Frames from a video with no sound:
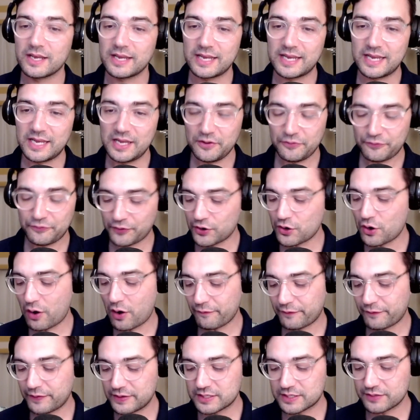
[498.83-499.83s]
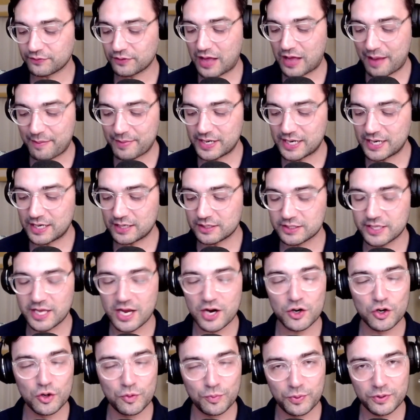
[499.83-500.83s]
If an offensive lineman is
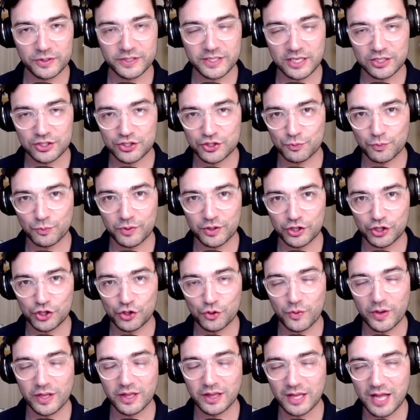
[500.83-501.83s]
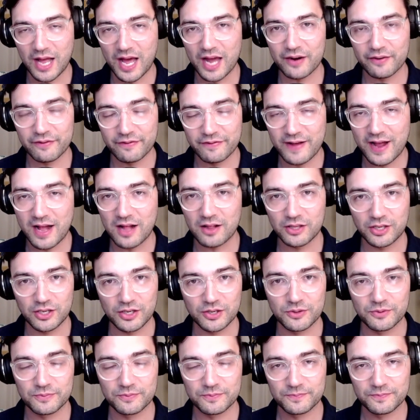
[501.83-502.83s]
there who presents you a lot of
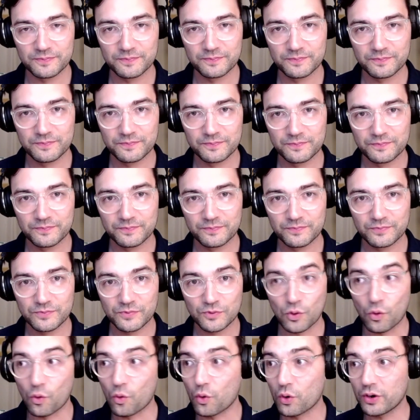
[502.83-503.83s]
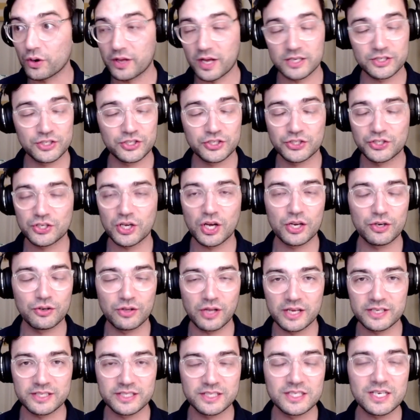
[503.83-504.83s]
value, or a stud
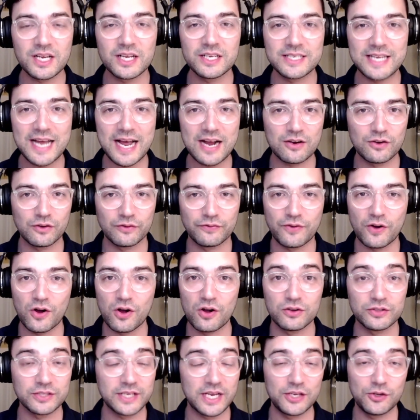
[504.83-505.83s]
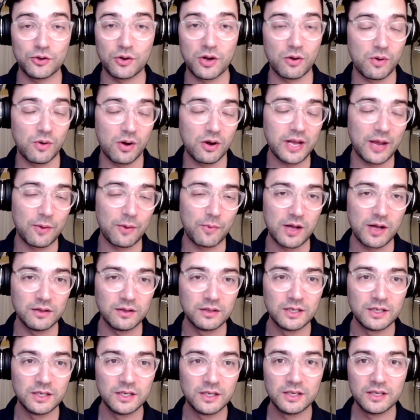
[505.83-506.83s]
tackle falls and you go, okay,
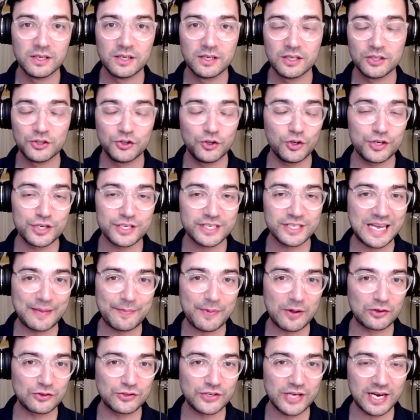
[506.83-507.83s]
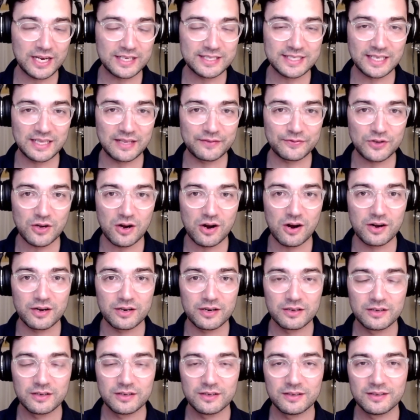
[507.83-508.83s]
well, you could just keep Elgton Jenkins at left guard.
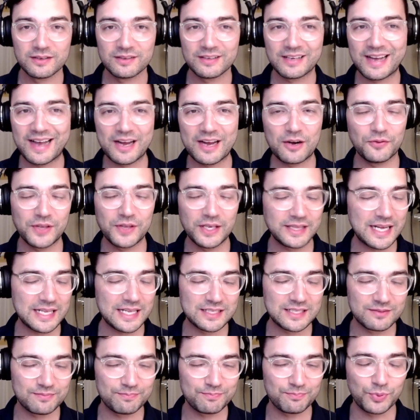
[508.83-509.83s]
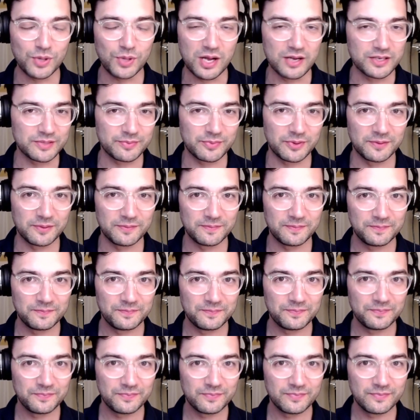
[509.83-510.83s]
I don't think that's plausible,
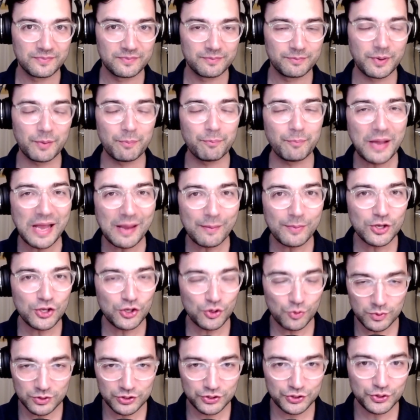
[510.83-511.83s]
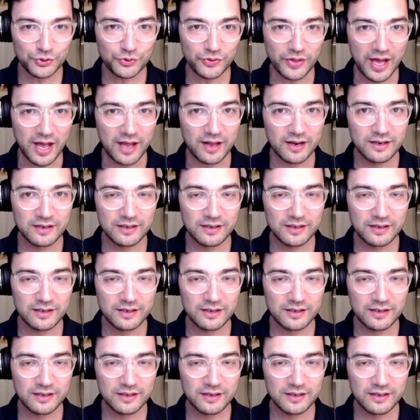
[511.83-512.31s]
but maybe you would do that.